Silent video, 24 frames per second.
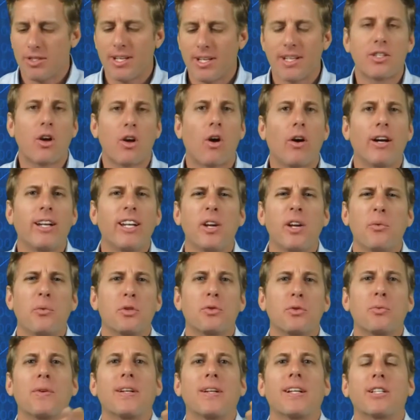That's all he did
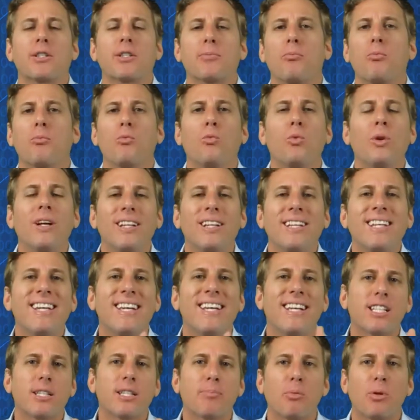was really
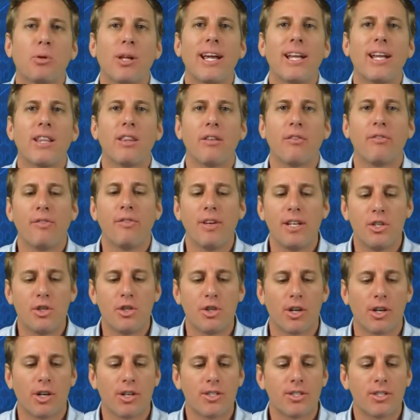explain the
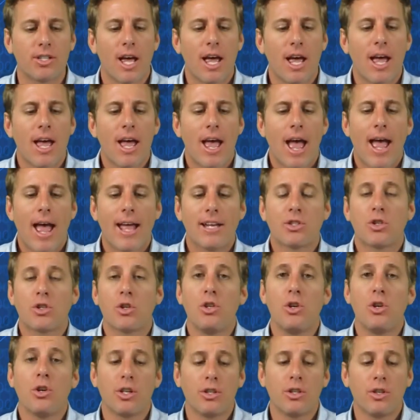features. And so
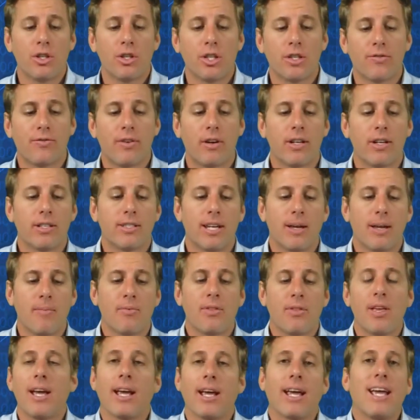you can do this very same
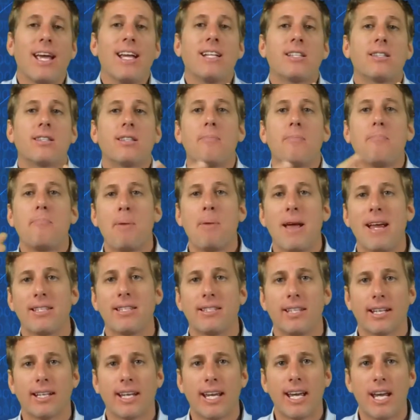thing. It's the
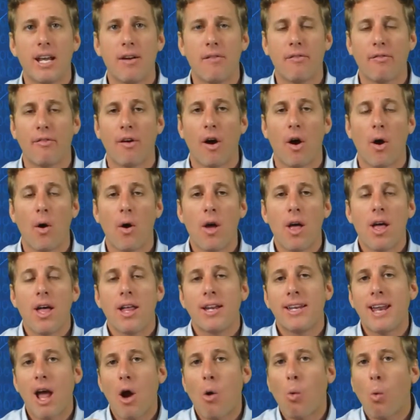basic info.
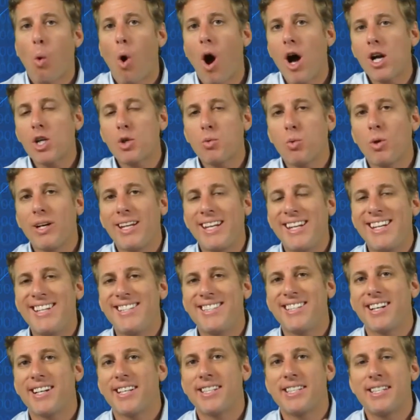Now watch what he
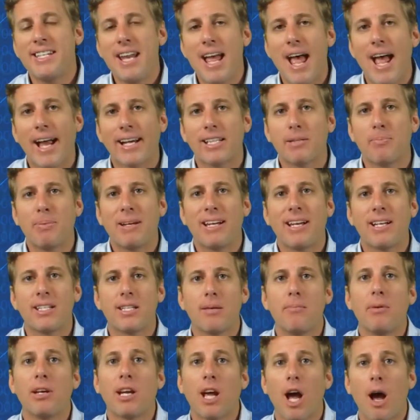does next because
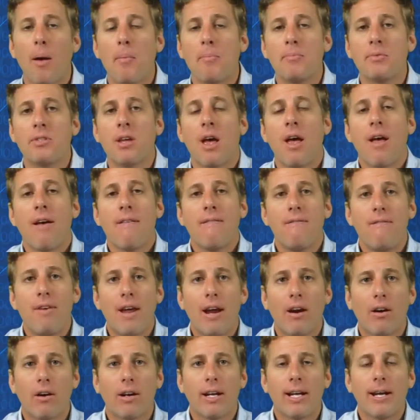it becomes
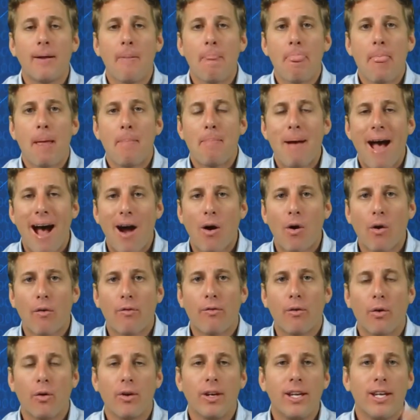very
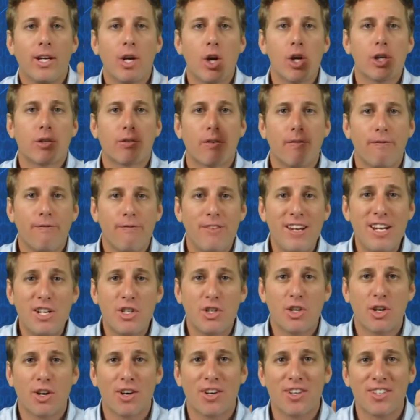powerful. He goes from
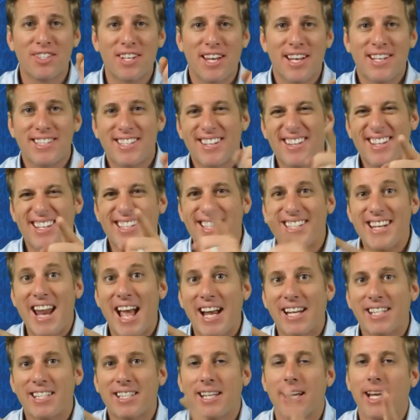features to this
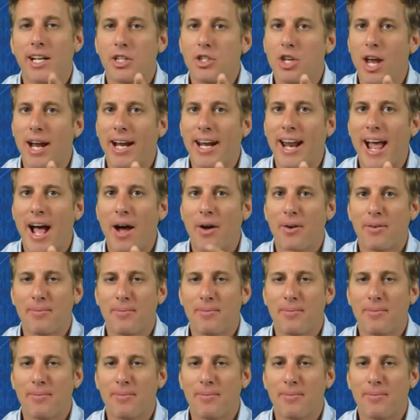next thing. Check it out.